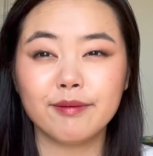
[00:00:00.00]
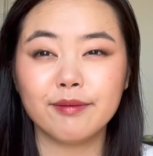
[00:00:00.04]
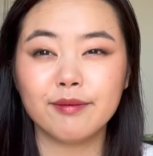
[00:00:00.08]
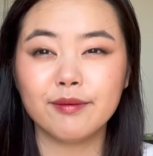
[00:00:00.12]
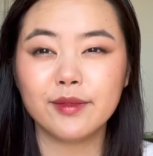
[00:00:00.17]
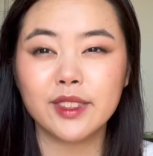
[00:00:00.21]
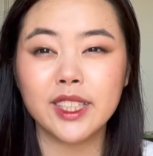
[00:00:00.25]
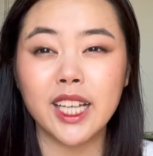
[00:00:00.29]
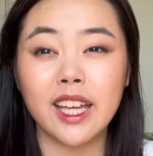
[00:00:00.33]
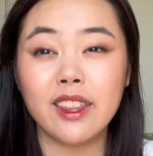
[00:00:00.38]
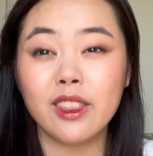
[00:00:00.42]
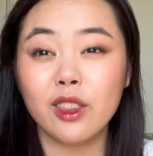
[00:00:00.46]

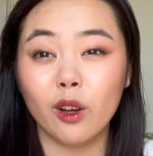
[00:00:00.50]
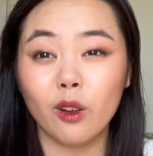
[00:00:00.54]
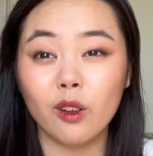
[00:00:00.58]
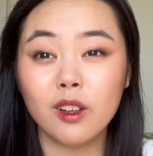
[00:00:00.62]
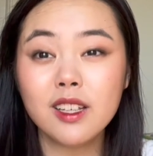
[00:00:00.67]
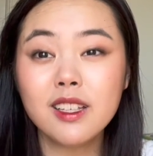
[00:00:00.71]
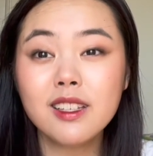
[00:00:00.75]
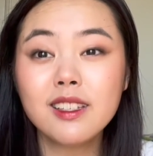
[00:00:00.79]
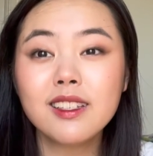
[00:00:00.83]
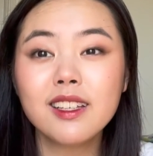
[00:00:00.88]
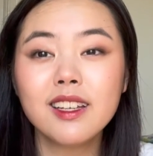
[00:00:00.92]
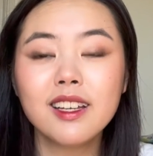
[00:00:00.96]

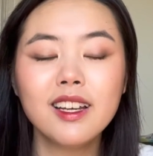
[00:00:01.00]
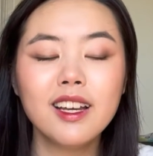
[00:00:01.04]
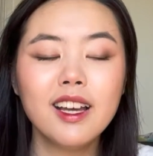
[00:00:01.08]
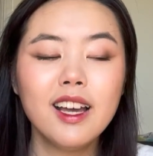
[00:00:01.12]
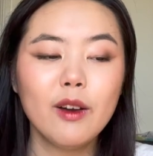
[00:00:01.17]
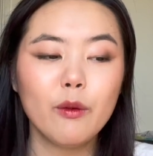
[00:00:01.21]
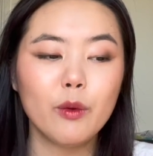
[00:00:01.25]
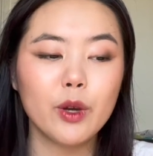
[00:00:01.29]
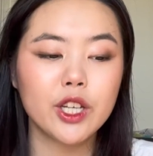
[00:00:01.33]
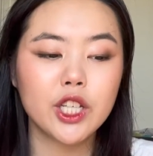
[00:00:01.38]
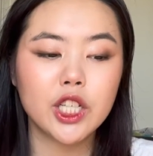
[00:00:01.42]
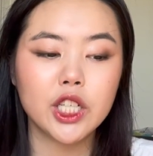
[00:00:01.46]
$10,
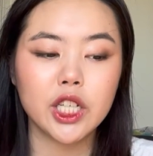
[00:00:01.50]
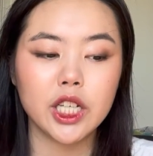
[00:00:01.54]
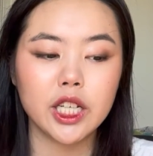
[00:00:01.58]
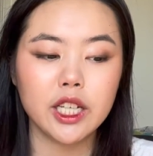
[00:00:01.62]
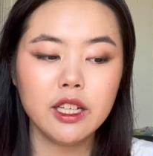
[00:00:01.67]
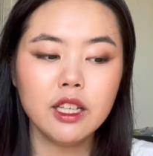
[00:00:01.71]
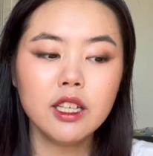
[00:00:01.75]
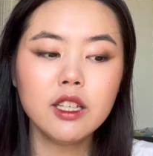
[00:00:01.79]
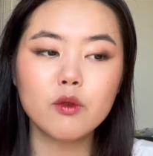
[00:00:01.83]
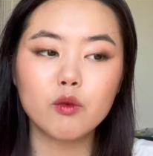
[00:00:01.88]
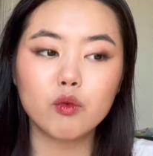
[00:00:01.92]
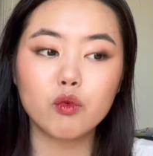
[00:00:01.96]
which
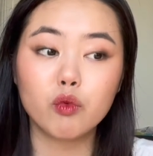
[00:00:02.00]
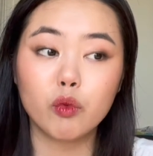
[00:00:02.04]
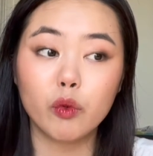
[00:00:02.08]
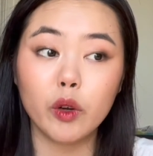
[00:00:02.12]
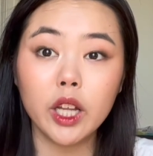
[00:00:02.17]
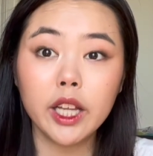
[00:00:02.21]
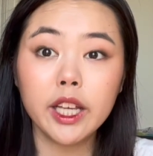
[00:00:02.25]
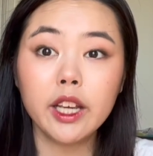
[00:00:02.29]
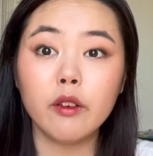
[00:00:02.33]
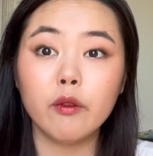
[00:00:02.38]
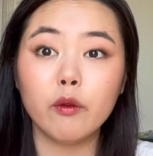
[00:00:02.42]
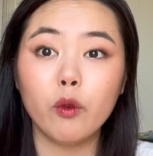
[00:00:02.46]
is
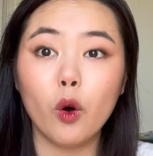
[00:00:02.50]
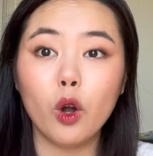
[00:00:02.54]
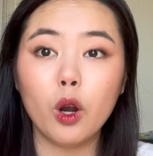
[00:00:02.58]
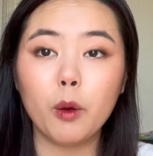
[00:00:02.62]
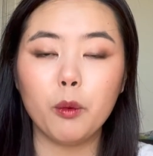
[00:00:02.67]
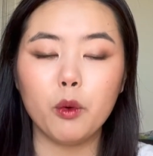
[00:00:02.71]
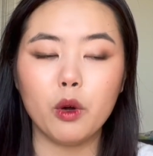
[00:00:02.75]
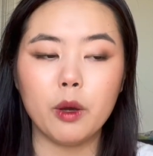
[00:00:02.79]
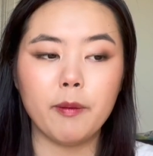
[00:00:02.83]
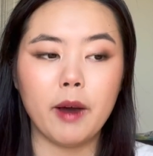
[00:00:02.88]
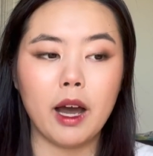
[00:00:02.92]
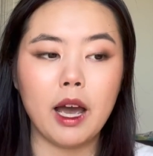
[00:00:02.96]
really affordable
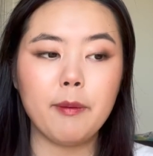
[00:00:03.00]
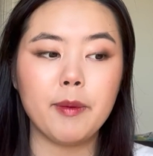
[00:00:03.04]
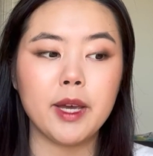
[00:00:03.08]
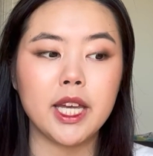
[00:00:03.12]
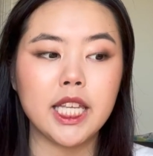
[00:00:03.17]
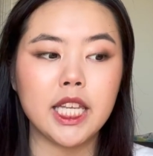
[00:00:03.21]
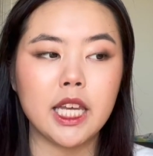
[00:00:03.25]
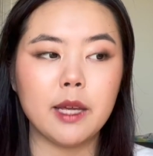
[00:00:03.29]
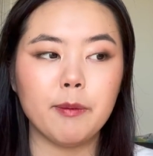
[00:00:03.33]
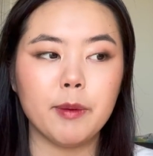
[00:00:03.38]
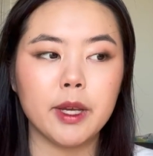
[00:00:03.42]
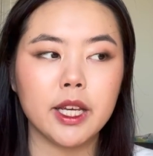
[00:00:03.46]
in my
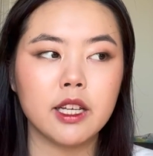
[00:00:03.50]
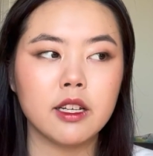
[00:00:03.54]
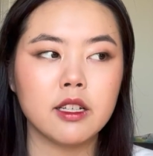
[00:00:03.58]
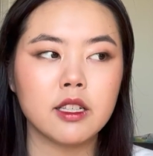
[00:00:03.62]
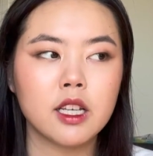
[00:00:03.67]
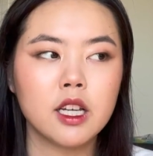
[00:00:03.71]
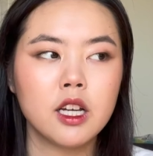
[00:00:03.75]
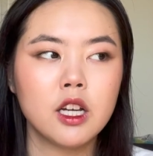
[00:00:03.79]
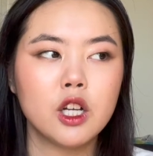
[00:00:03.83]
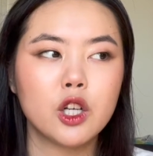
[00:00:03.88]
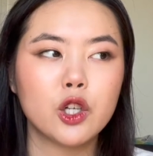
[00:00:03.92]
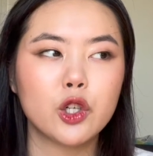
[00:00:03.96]
opinion, because
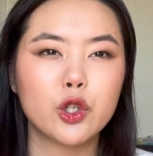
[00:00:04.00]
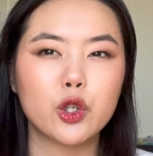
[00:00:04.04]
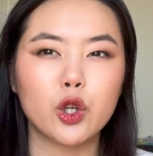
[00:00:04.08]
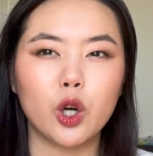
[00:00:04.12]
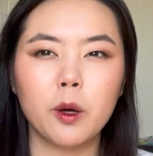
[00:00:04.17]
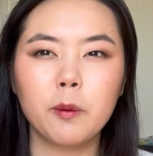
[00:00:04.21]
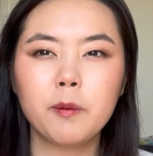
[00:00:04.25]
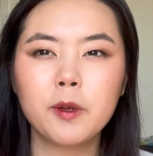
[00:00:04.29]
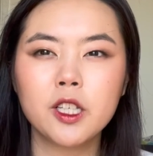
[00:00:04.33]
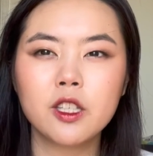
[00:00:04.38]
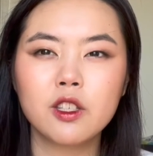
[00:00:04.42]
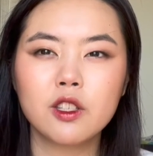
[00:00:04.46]

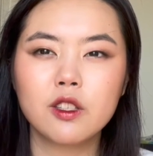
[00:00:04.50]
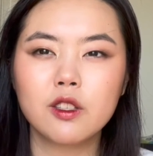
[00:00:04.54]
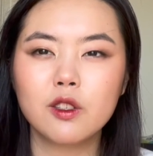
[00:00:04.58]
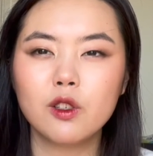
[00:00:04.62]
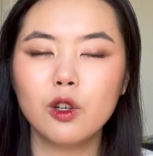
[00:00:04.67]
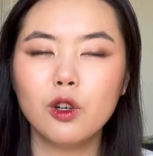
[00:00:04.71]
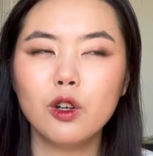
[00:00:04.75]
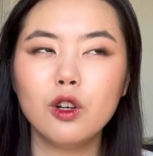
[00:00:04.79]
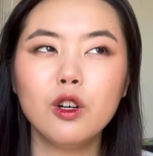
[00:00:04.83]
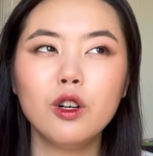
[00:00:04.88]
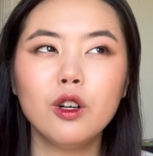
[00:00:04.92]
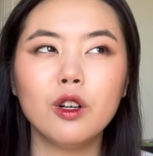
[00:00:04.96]

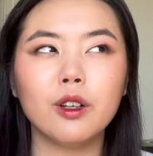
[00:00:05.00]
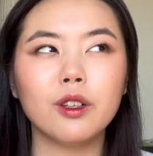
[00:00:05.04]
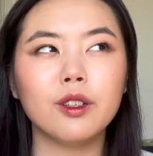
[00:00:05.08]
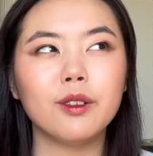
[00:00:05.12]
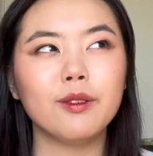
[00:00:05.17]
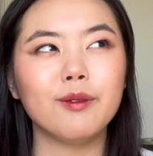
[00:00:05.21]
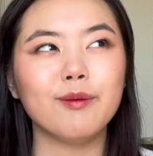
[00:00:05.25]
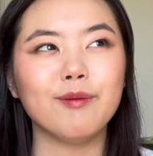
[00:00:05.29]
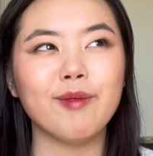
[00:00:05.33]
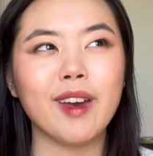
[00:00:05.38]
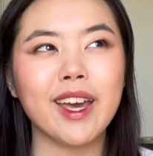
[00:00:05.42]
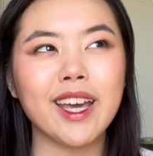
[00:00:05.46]
drugstore
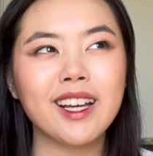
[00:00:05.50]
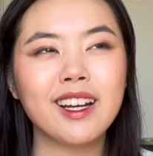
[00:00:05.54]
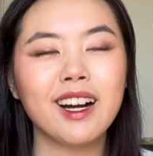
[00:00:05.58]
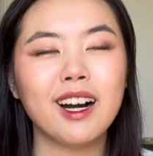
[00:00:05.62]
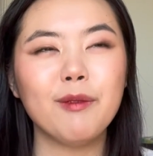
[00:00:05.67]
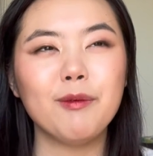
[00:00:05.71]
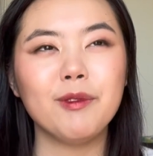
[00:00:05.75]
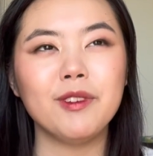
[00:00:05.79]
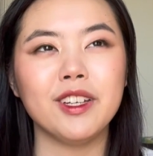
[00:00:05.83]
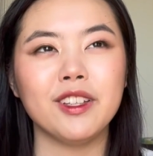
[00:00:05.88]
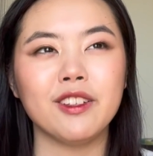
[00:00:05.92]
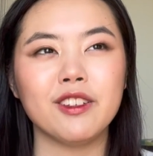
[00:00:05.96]

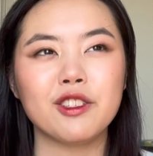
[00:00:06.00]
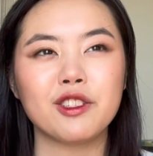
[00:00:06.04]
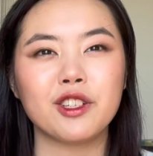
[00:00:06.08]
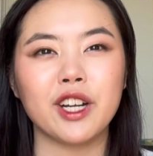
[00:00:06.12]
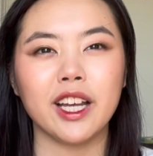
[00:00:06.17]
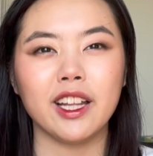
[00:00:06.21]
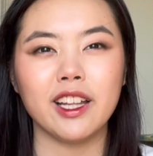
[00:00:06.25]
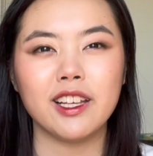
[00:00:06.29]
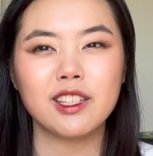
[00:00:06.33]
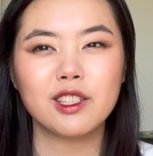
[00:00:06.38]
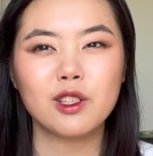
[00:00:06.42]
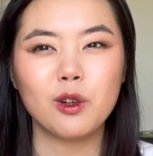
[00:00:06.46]
makeup in
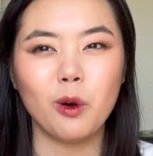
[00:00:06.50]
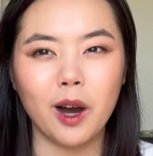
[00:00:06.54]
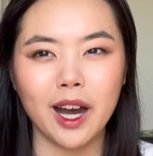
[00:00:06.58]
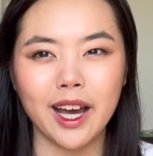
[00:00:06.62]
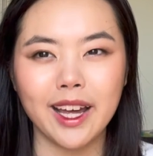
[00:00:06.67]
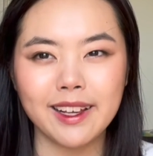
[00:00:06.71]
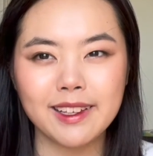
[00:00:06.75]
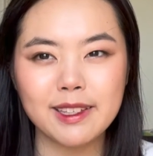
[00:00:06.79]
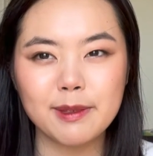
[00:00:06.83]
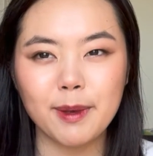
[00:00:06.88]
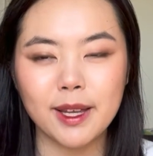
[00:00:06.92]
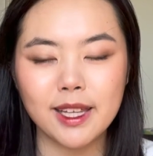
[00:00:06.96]
Australia is quite
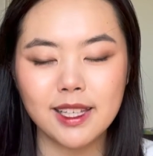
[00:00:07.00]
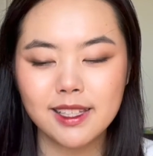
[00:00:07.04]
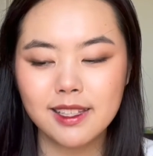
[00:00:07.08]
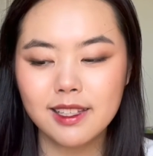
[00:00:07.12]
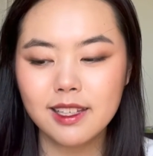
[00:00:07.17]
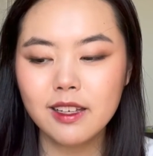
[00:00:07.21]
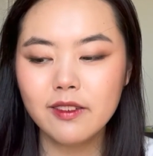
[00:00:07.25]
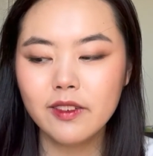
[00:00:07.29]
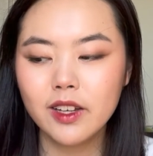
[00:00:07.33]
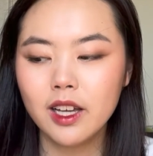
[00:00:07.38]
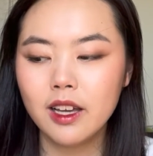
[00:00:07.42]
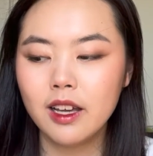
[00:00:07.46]

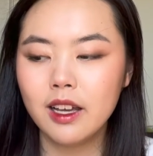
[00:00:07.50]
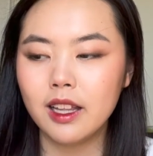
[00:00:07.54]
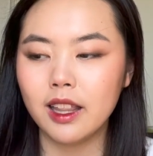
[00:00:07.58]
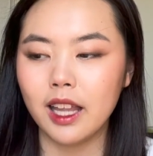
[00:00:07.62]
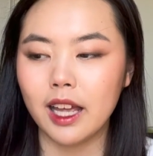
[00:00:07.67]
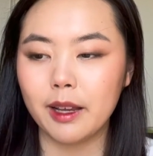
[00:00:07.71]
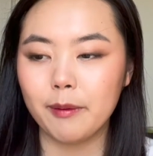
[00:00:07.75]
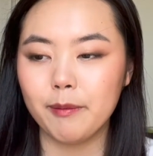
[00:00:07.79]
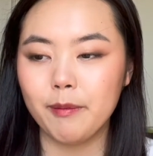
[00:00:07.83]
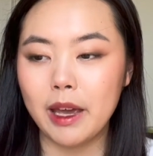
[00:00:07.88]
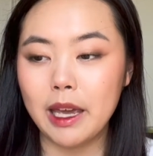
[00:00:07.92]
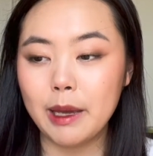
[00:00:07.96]
expensive. Like
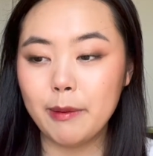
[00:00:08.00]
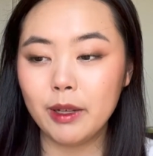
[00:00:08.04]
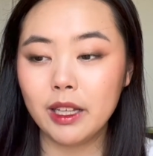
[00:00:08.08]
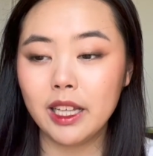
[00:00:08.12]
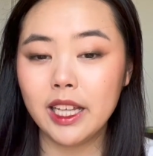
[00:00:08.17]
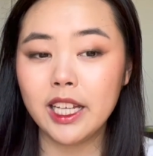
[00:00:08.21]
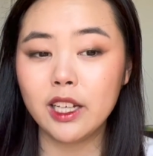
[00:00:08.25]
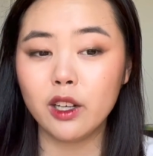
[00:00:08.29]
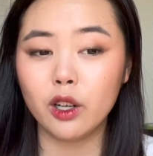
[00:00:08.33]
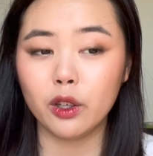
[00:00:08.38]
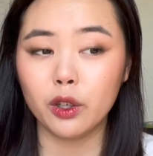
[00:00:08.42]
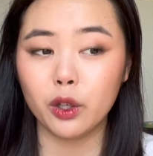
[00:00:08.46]

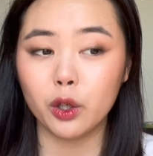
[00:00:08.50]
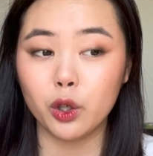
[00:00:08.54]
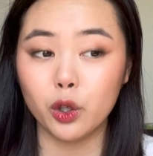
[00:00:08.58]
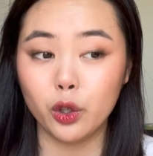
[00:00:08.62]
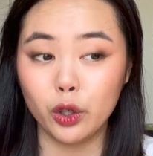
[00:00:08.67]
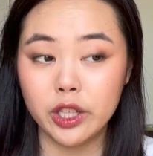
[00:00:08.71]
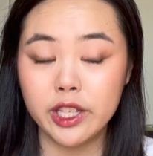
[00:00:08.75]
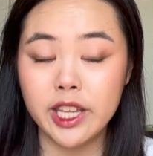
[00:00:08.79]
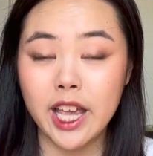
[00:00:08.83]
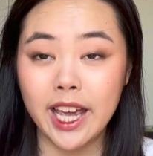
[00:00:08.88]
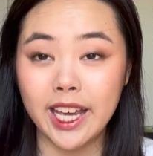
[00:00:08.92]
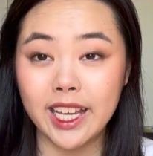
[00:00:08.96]
Maybelline on a good
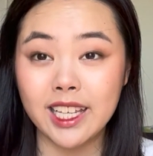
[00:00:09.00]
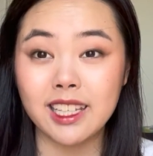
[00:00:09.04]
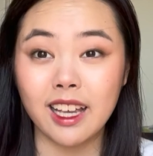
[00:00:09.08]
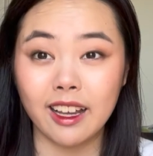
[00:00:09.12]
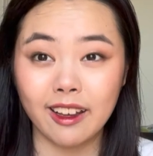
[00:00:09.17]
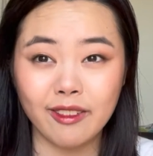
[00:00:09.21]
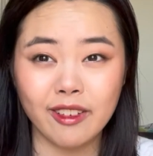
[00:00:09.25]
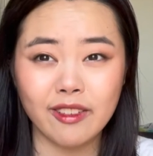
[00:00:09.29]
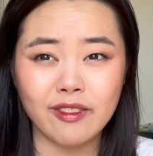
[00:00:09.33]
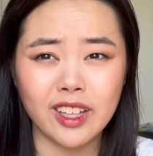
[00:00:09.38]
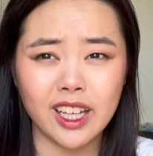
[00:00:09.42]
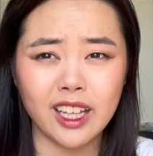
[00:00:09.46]
day is like
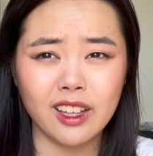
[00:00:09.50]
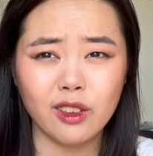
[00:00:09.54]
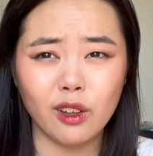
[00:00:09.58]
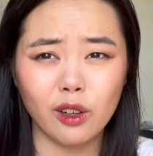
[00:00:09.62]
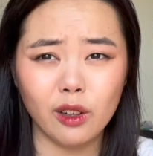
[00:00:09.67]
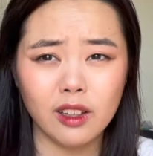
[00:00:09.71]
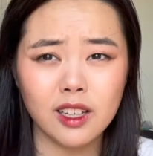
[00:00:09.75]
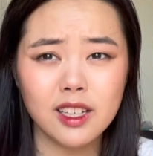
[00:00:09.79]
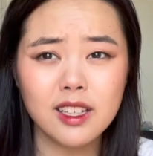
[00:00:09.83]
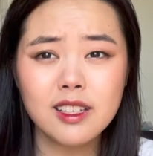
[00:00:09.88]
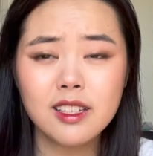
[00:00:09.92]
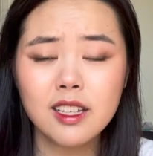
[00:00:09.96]

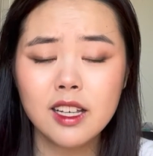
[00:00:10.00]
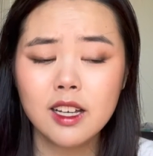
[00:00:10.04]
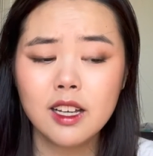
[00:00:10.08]
$15.